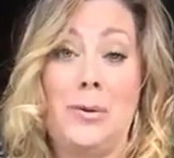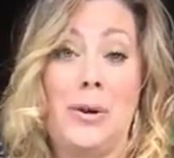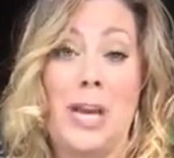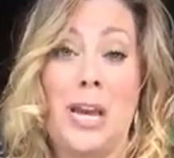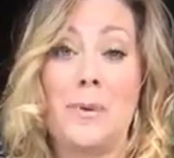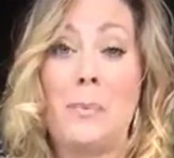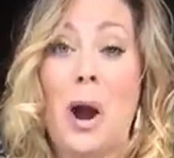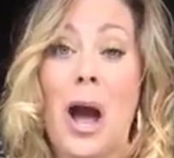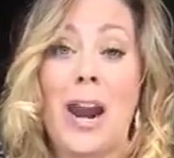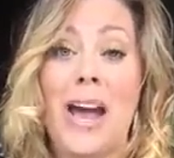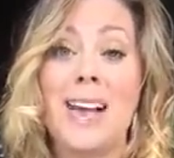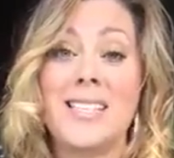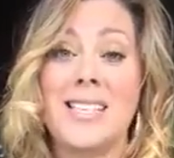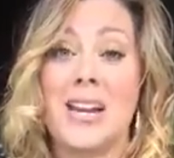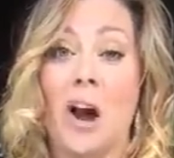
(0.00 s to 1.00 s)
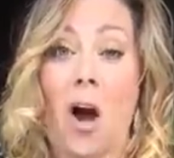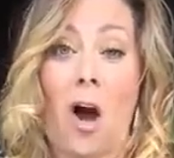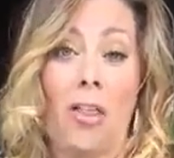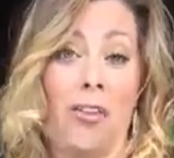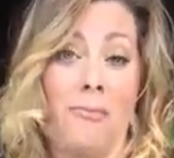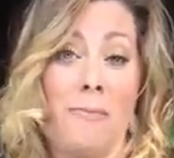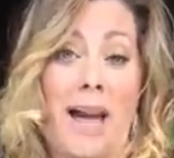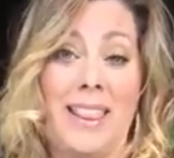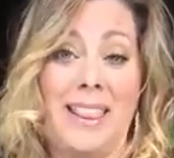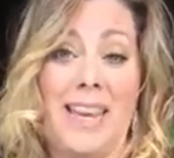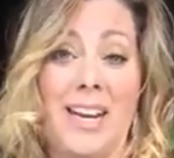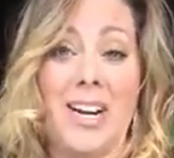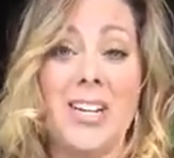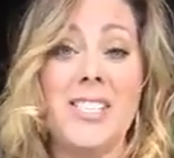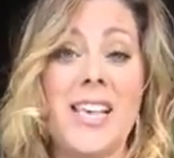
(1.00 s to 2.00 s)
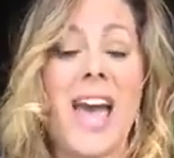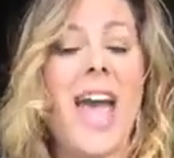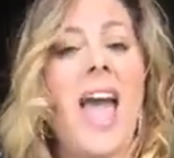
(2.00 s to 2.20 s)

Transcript: unique products and all of my leaders.